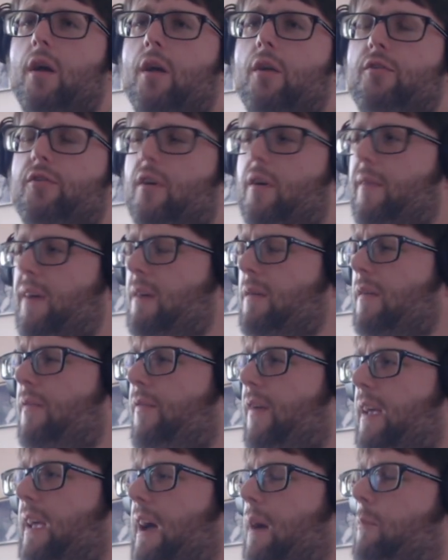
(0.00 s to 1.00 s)
So the other
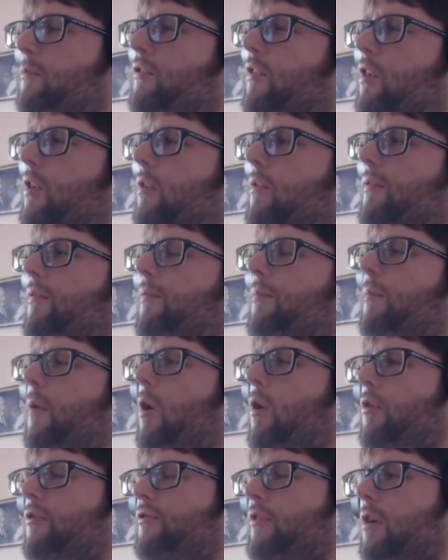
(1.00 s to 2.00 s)
thing I'm sort of
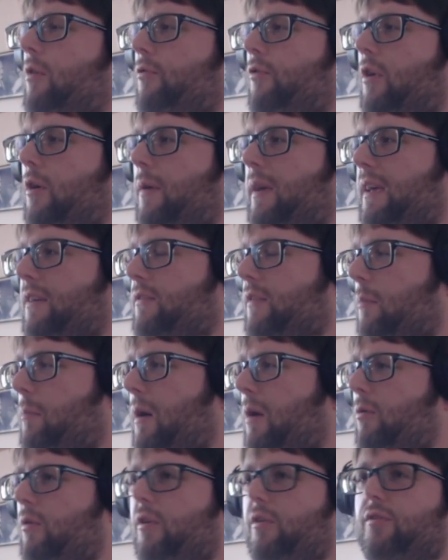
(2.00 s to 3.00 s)
also doing is the
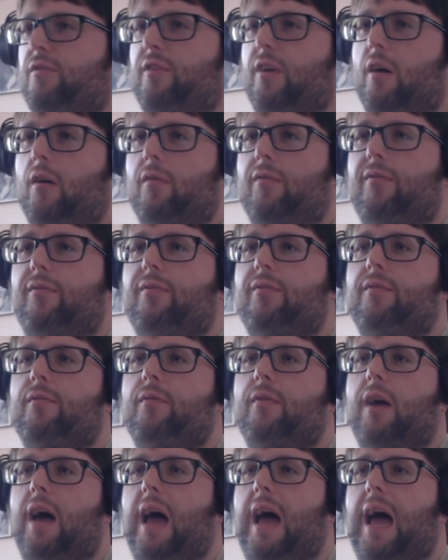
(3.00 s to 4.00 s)
poker stuff.
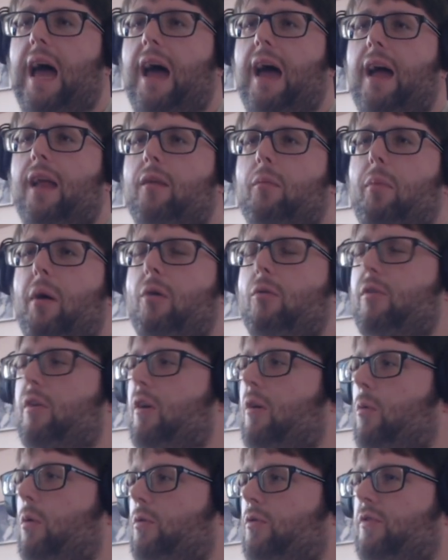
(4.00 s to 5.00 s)
And
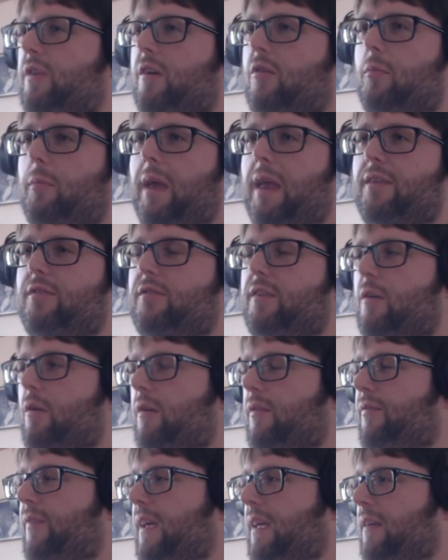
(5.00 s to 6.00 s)
poker is still
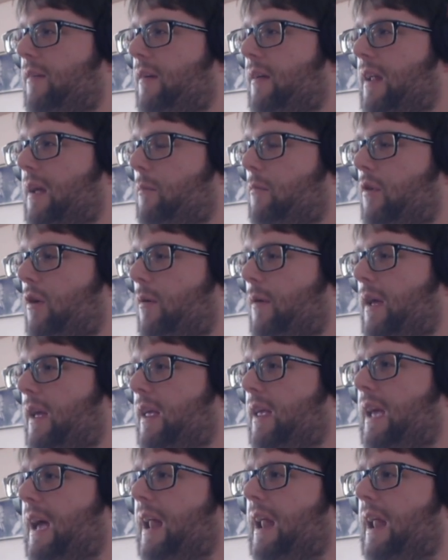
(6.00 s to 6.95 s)
a thing that I'm doing.